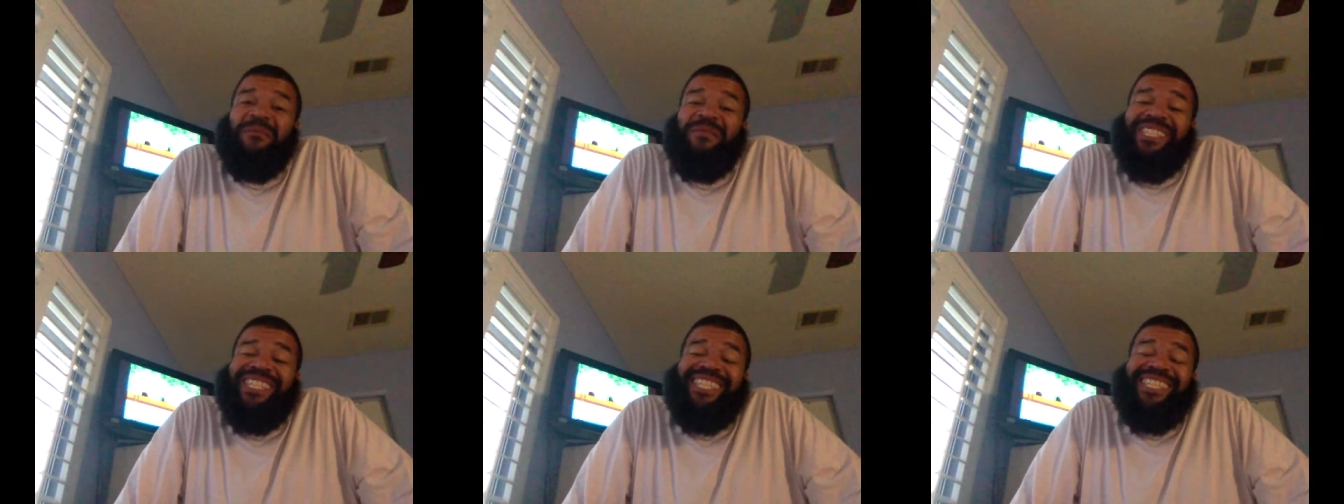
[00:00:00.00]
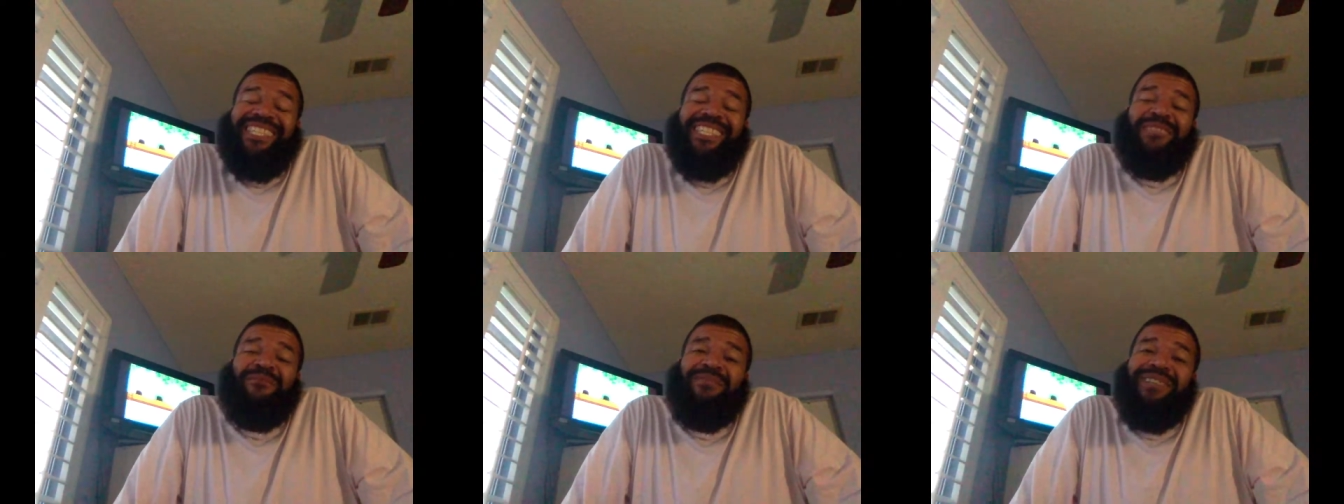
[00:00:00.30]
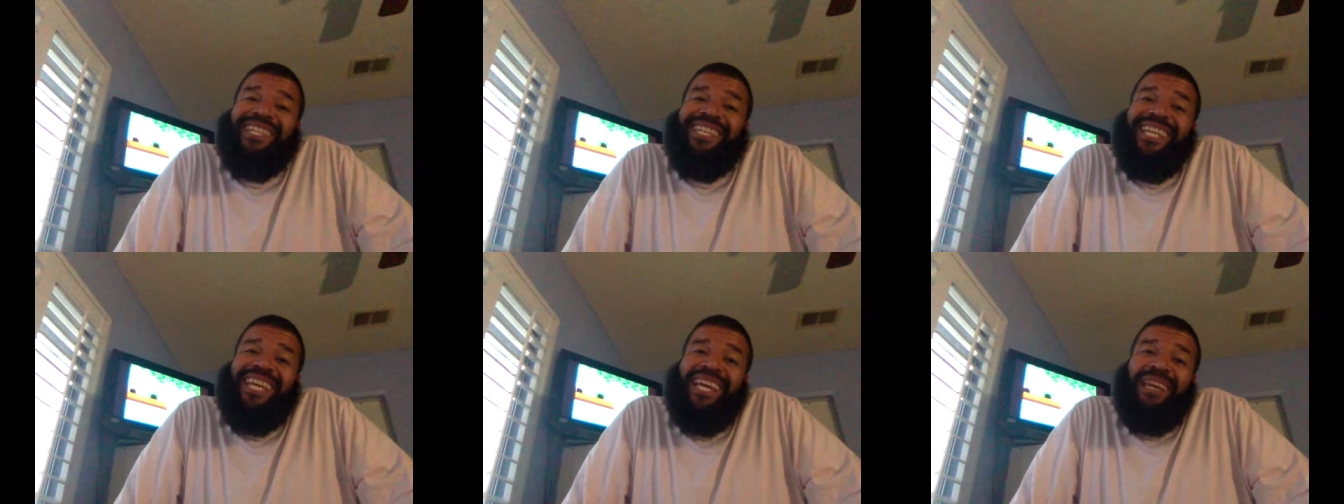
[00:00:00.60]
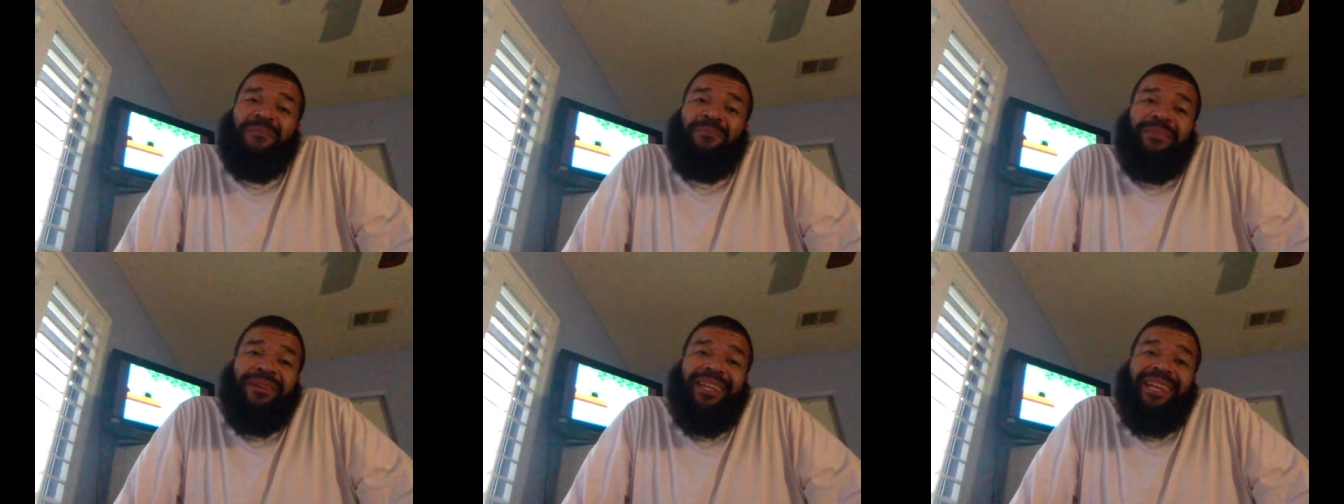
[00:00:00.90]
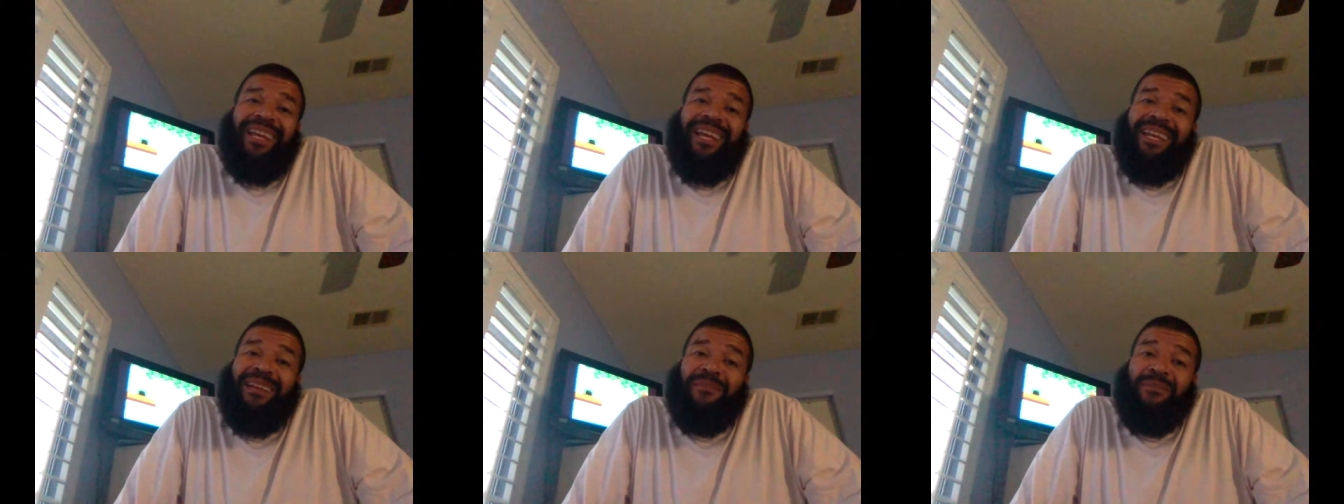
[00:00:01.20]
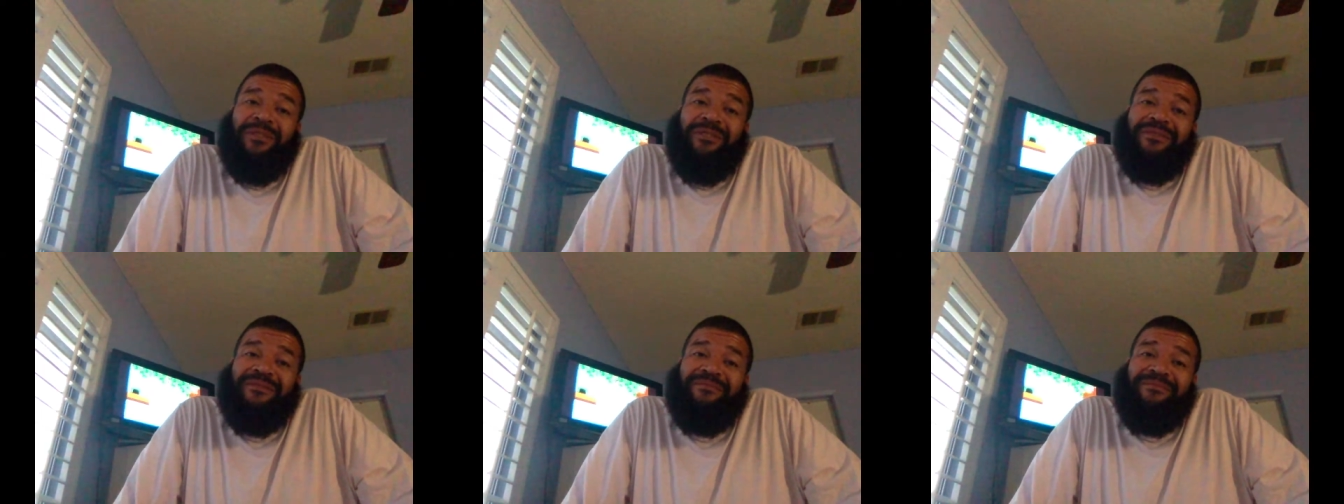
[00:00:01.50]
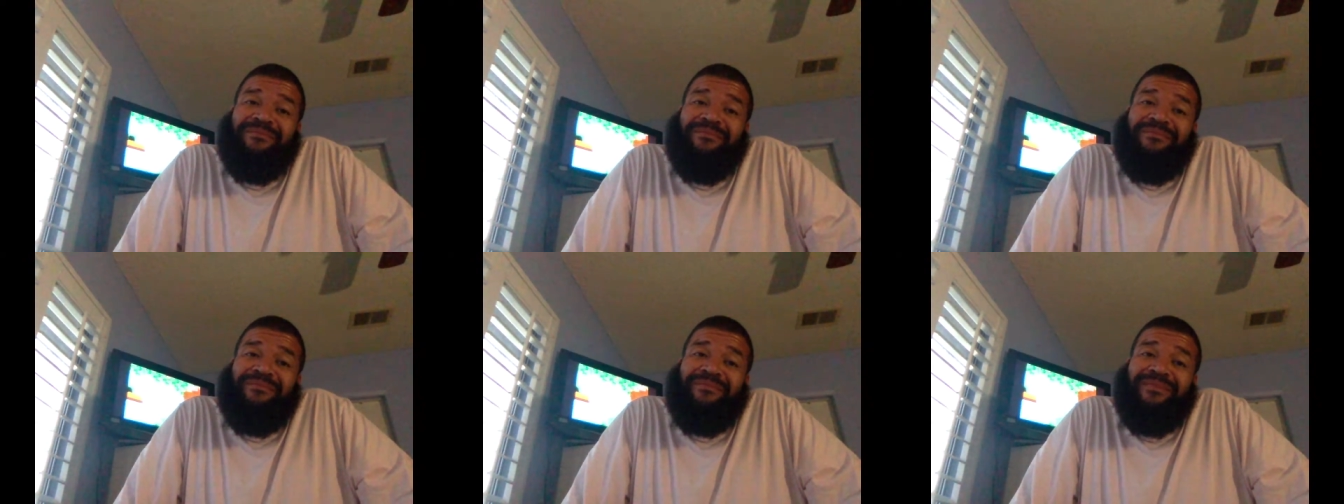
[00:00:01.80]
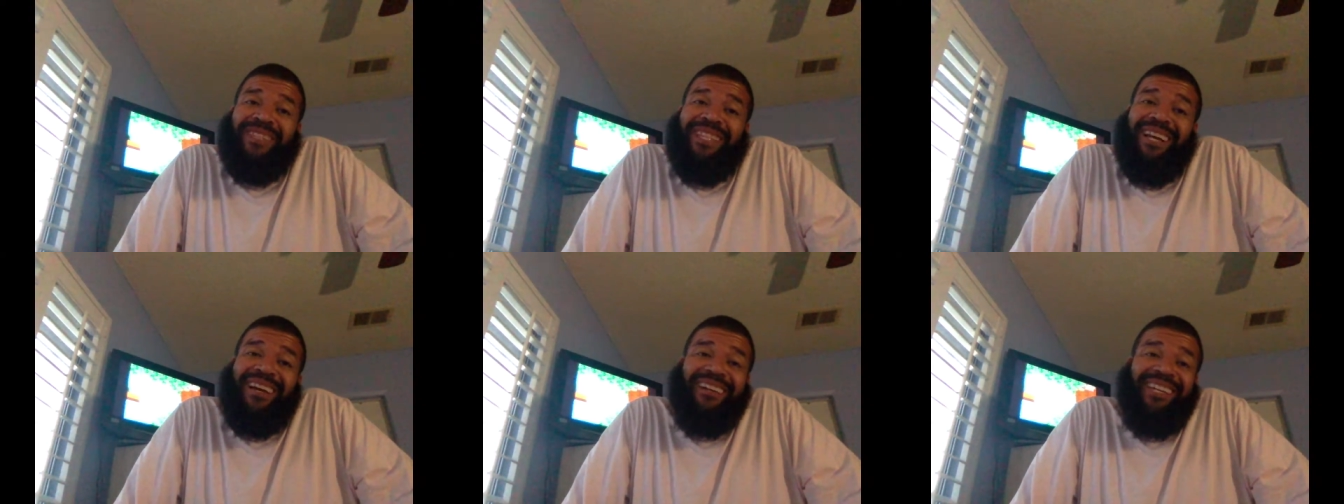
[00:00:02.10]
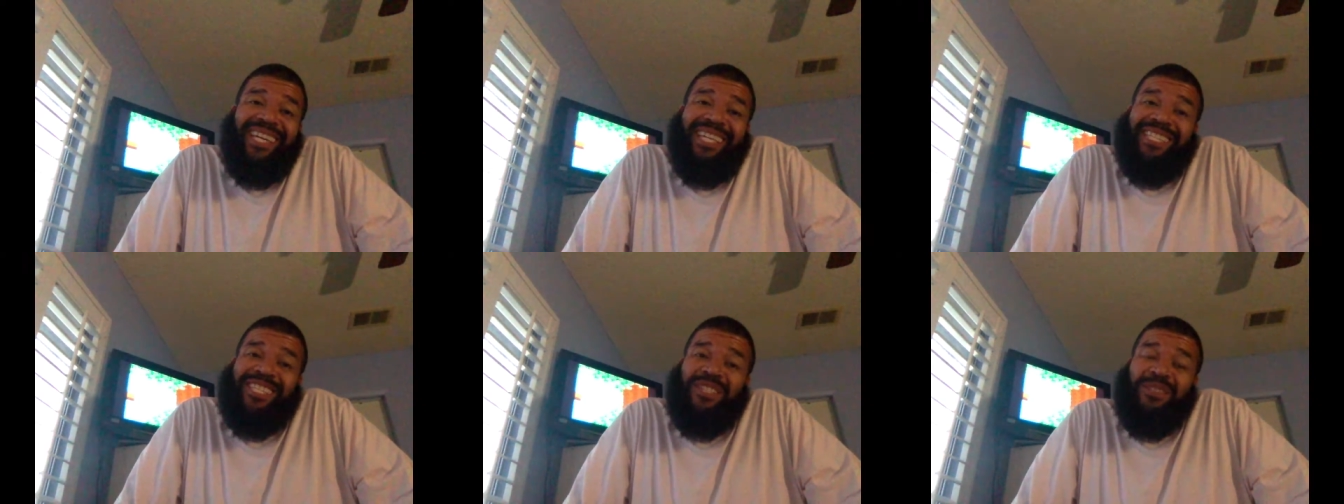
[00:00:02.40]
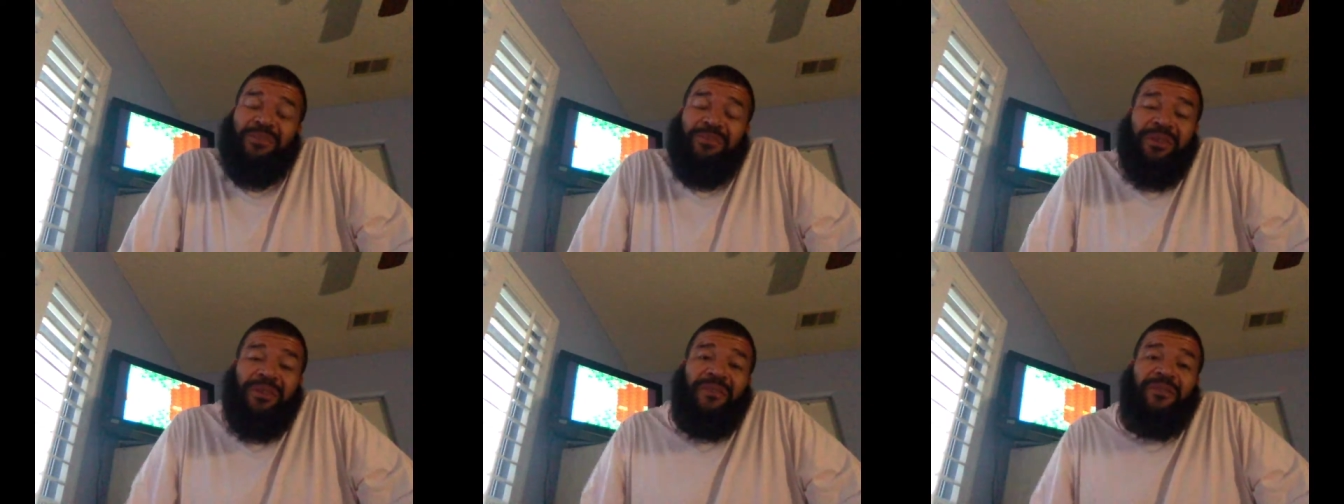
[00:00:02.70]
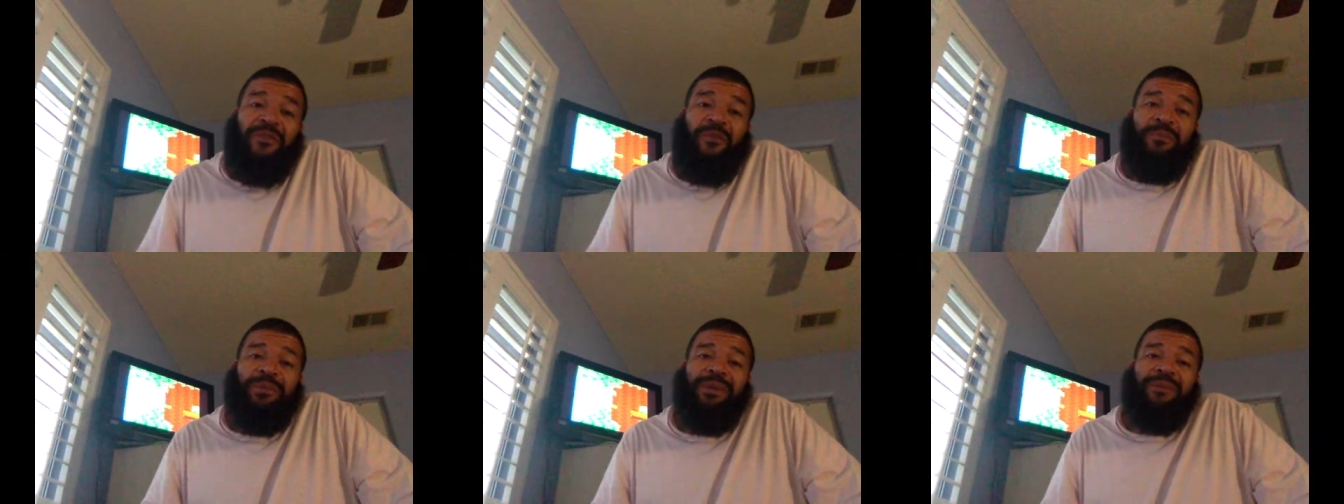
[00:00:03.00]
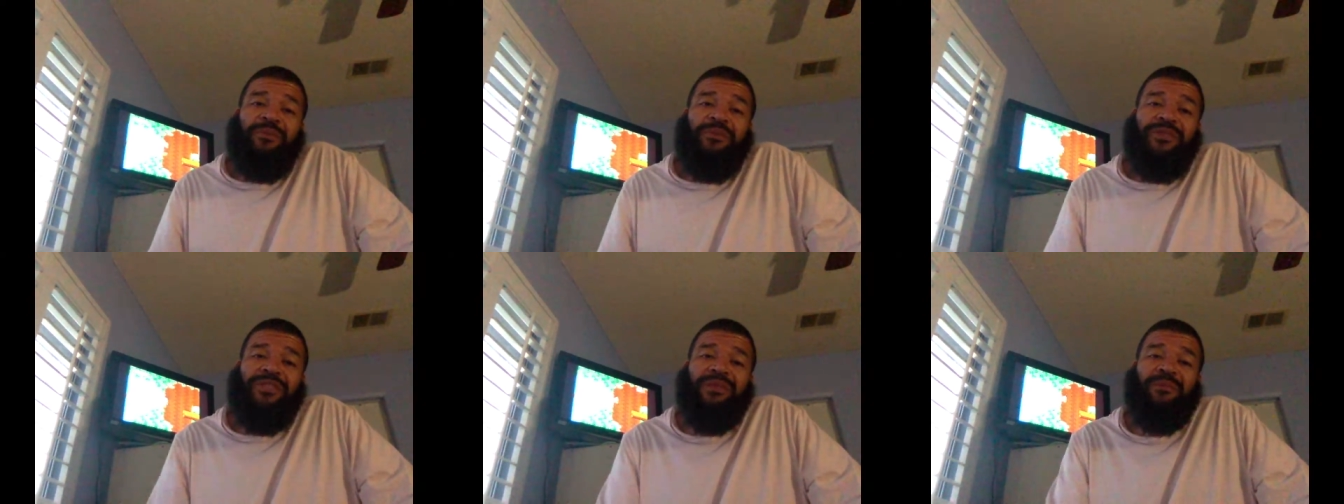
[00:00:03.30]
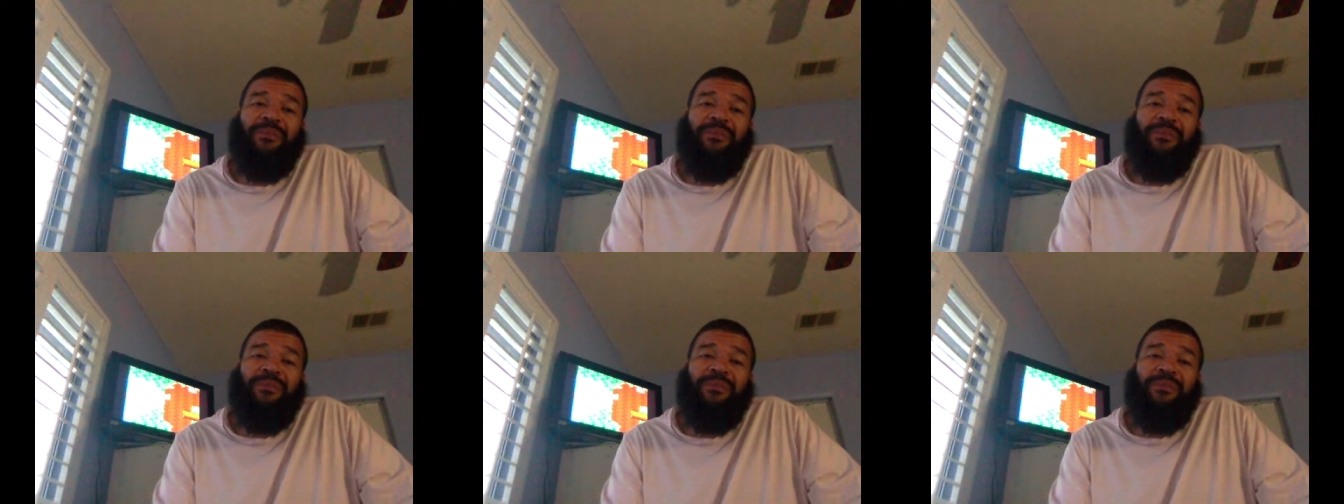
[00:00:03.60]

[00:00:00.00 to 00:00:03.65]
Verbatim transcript: but this has been the 8 bit animal. I'll catch you, beautiful people,